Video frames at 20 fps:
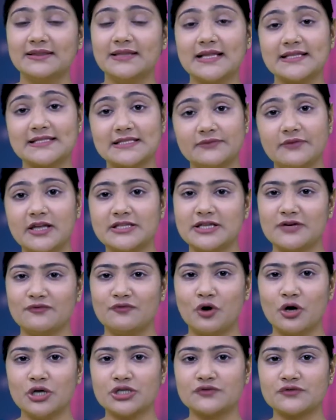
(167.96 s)
Let's wait
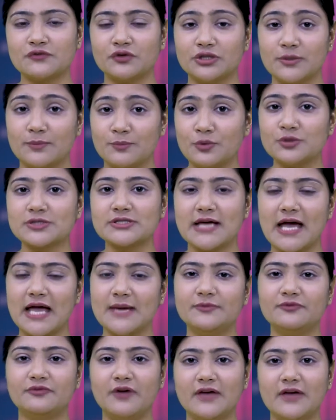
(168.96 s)
and watch for the most
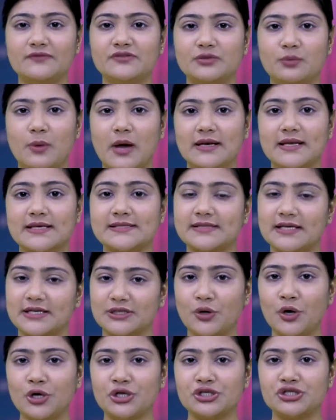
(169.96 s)
hyped 5G wireless
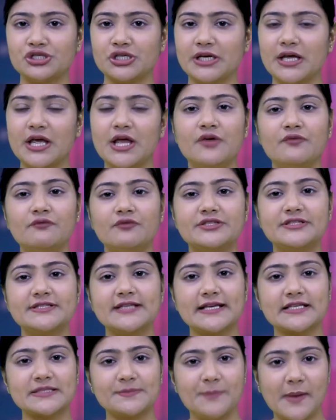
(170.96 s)
technology, which
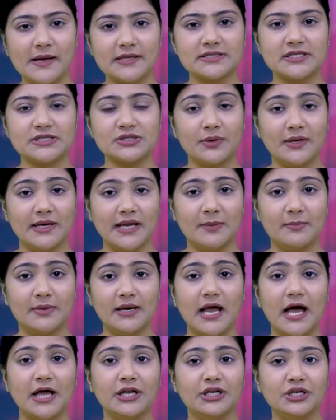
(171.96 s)
is expected to
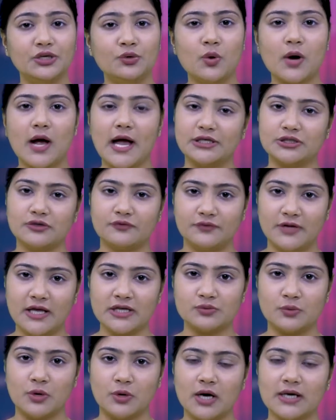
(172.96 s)
enable a new kind of
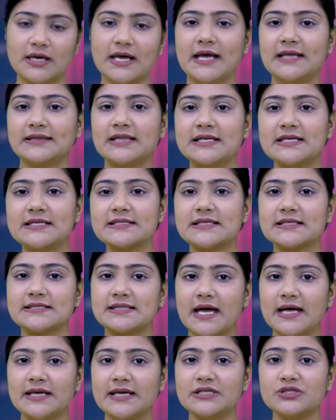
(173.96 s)
network that is
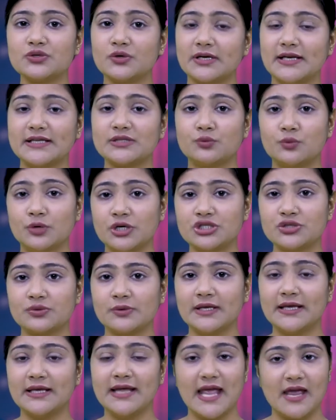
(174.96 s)
designed to connect
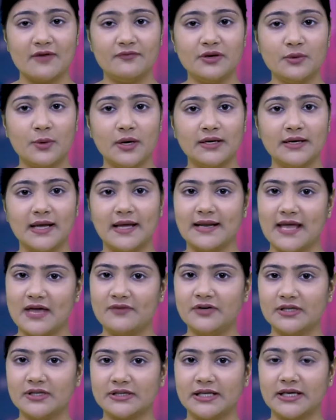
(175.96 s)
virtually everyone and
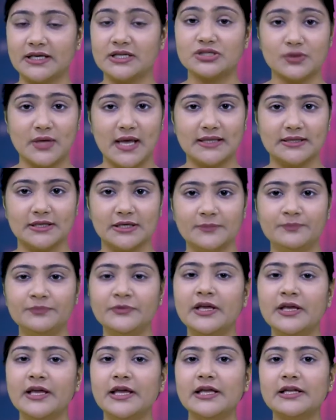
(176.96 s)
everything together,
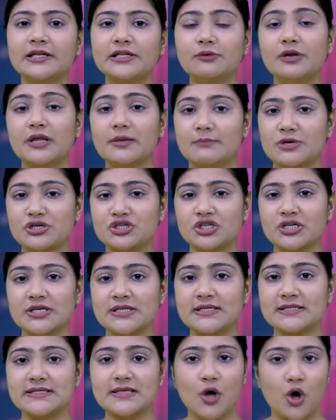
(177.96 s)
including
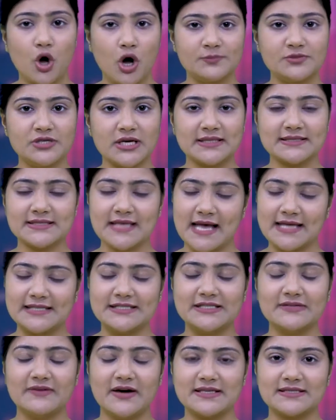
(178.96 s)
machines, objects,
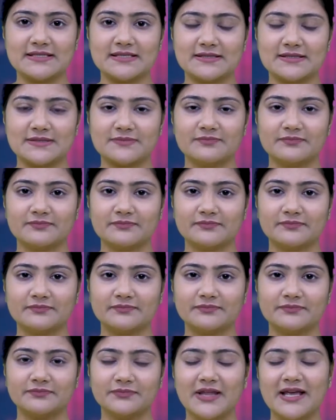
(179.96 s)
and devices.
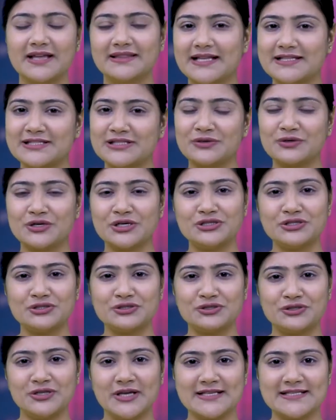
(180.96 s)
Let's look
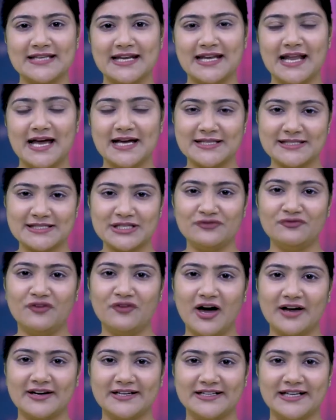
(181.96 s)
into today's headlines in
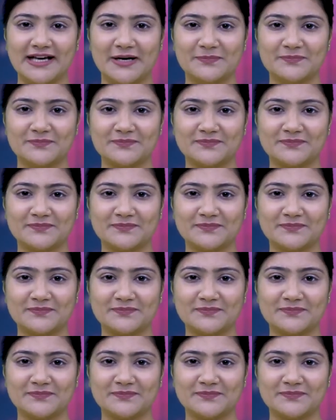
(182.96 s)
Var India.